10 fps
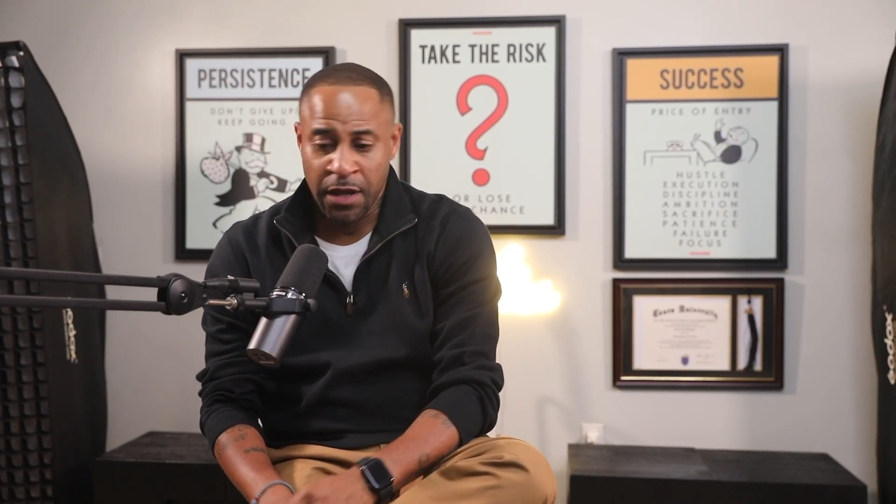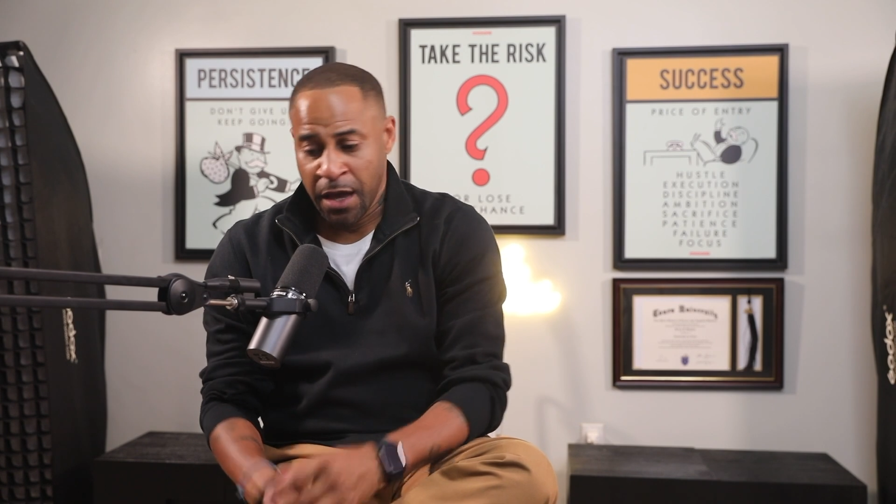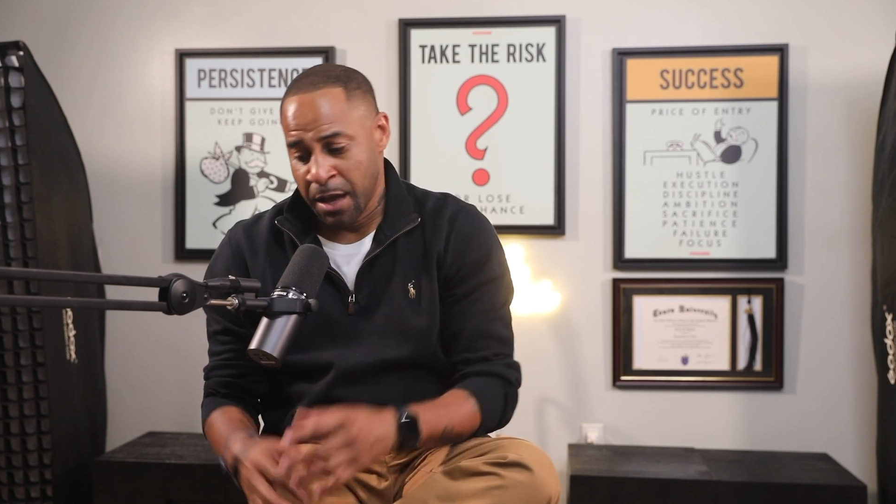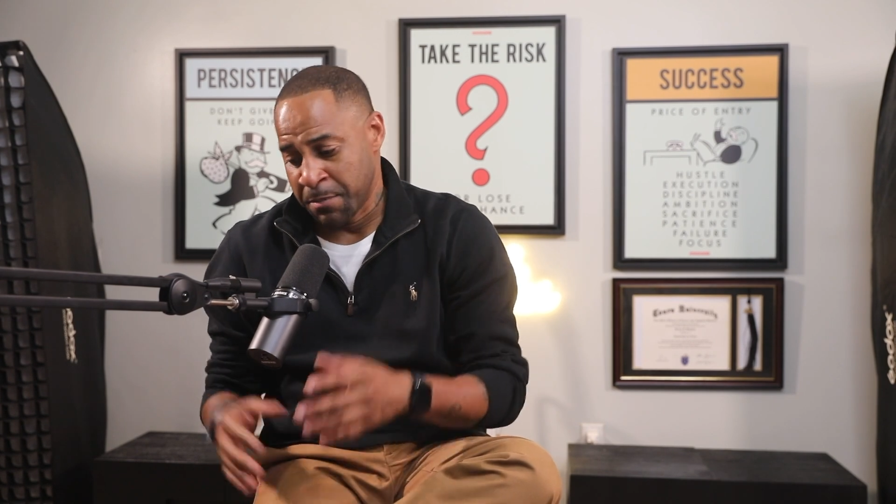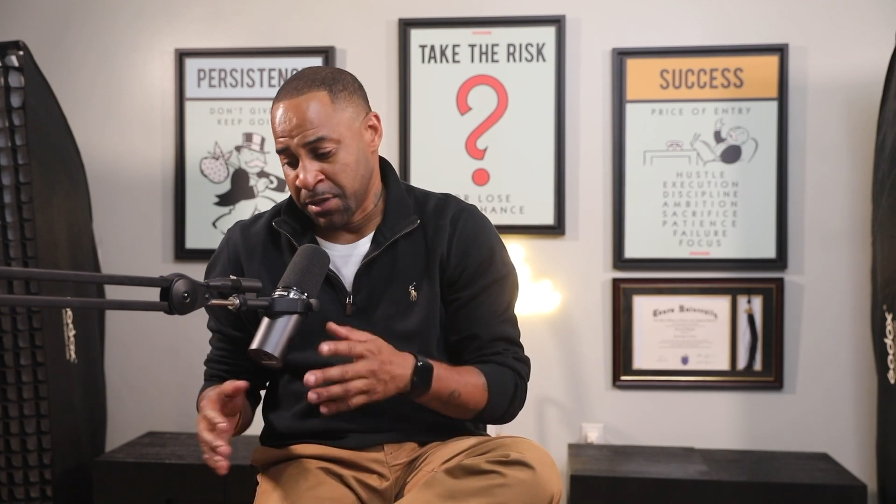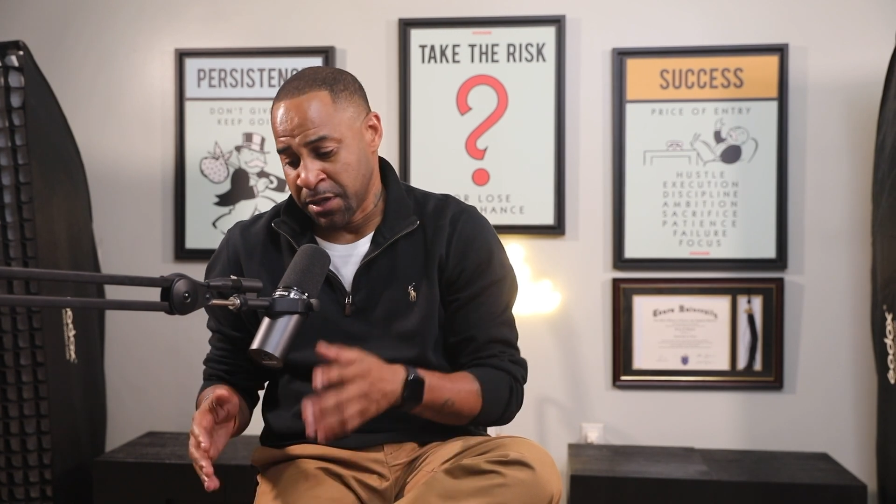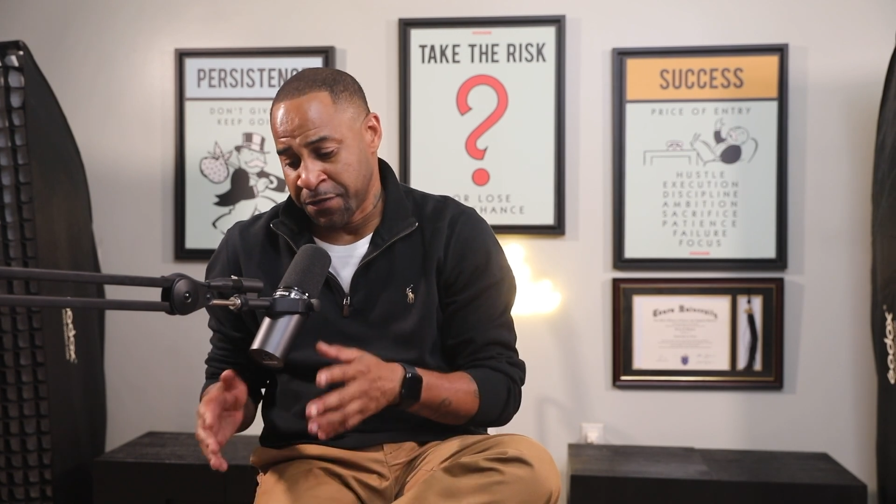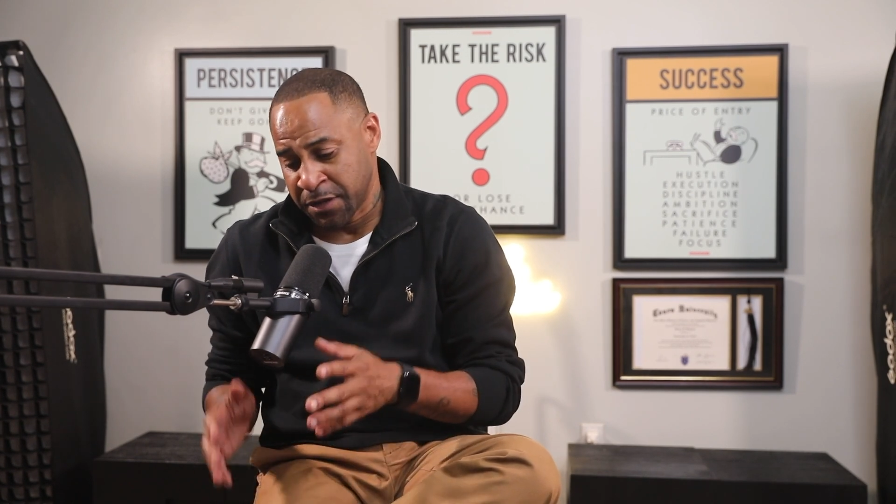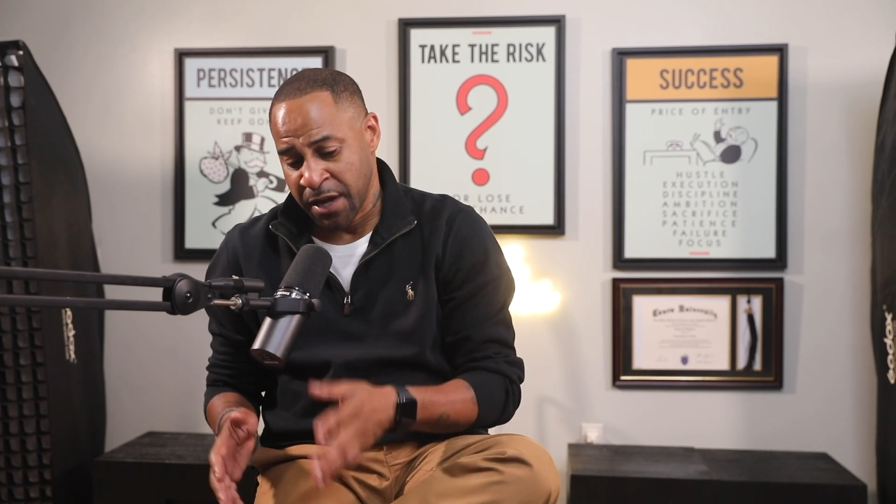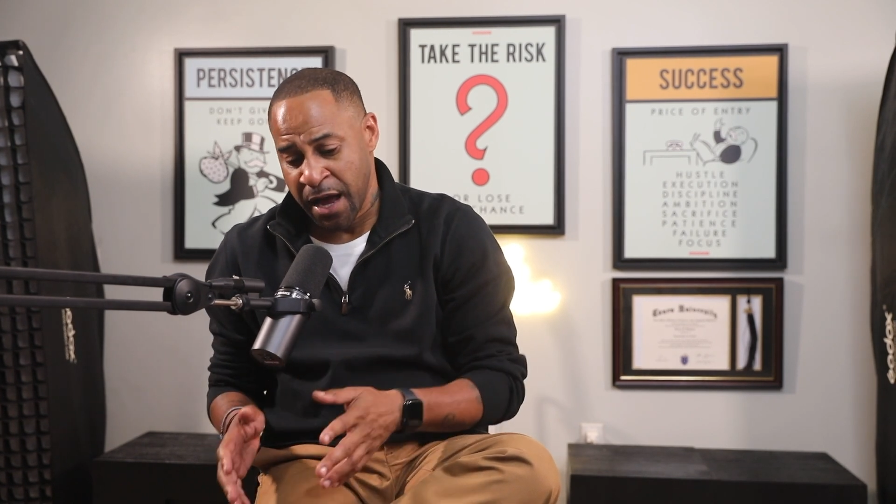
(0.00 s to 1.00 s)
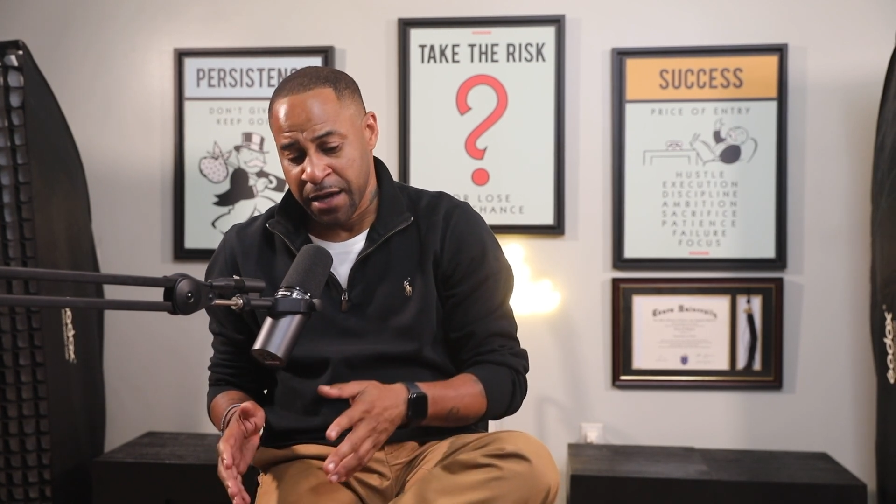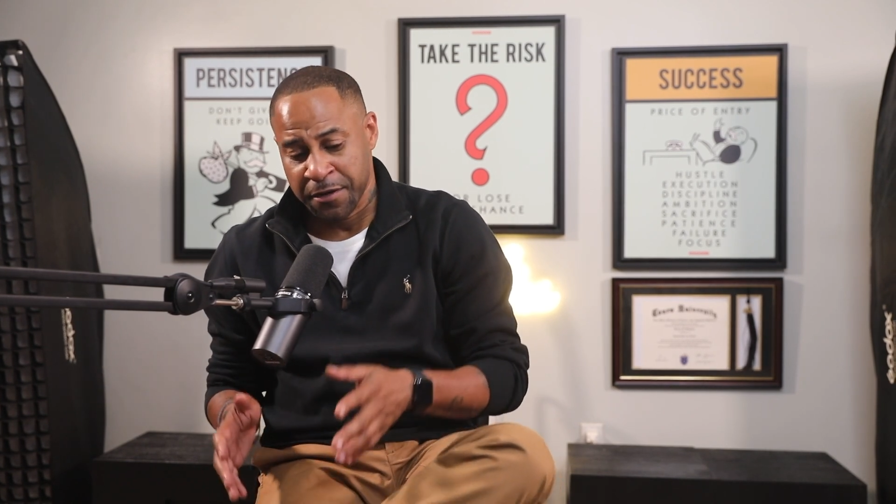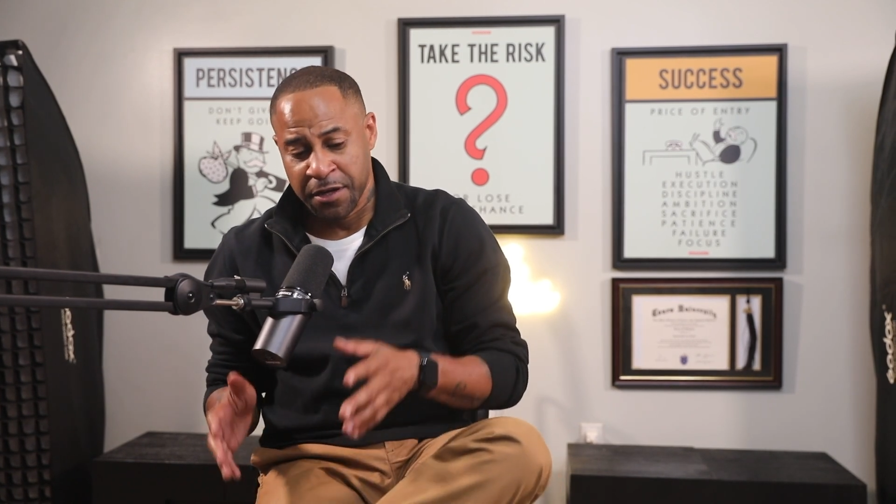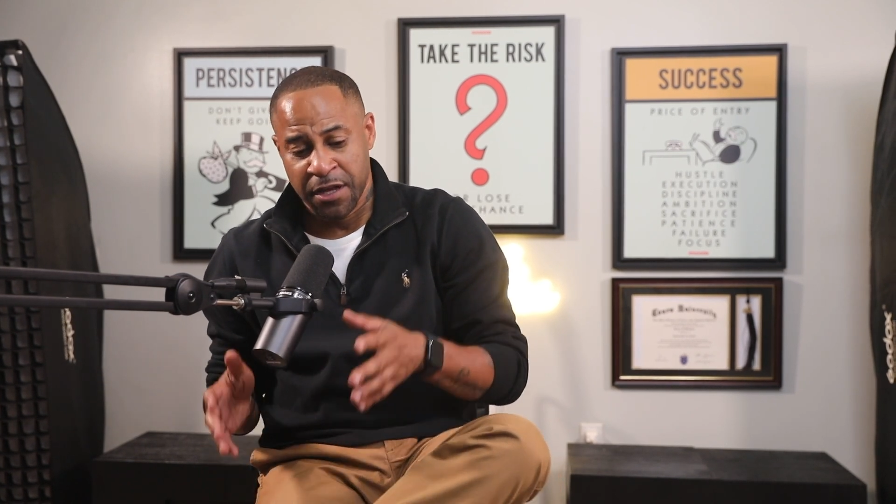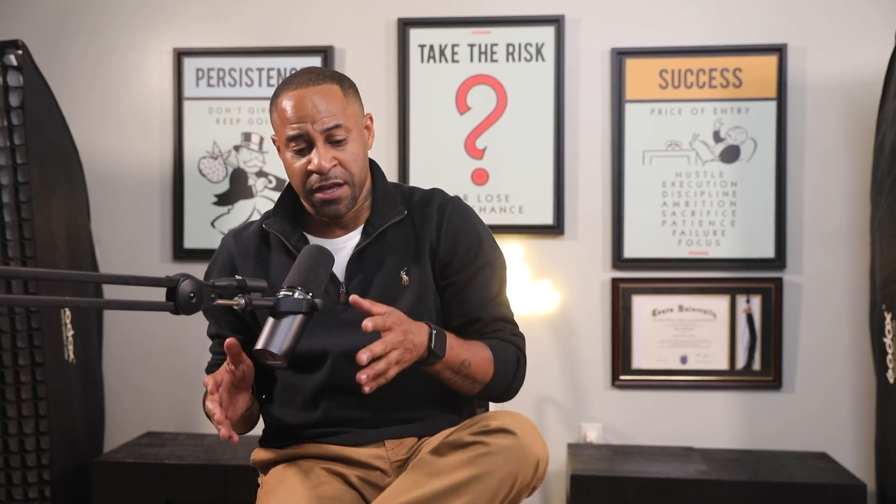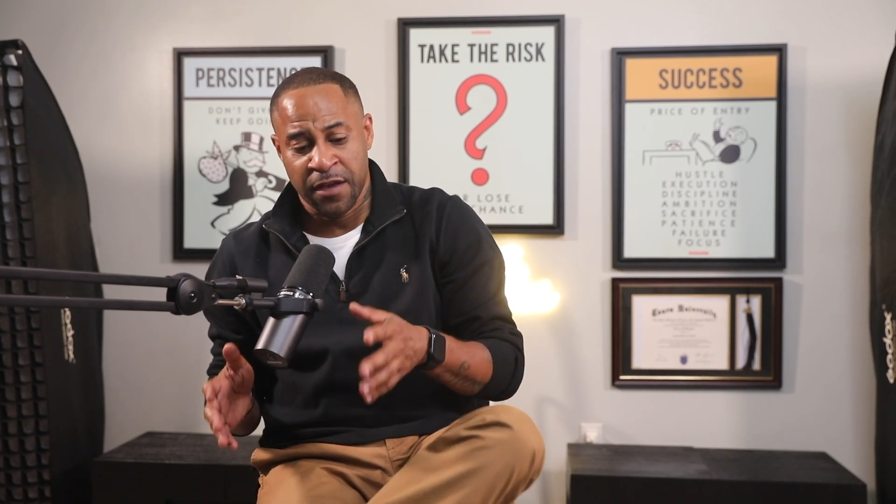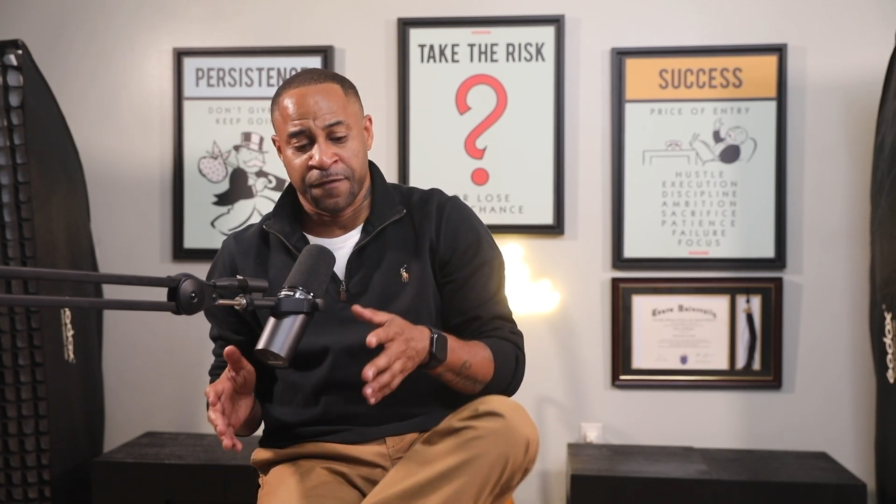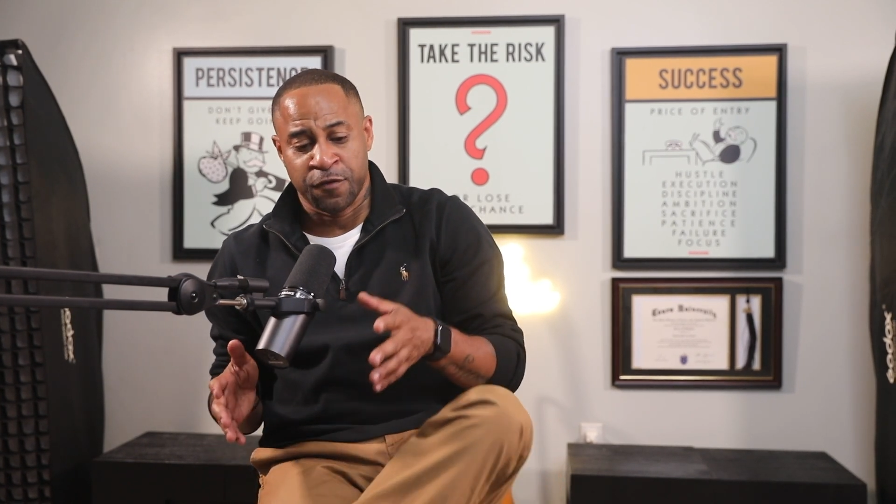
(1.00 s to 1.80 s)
And believe it or not, if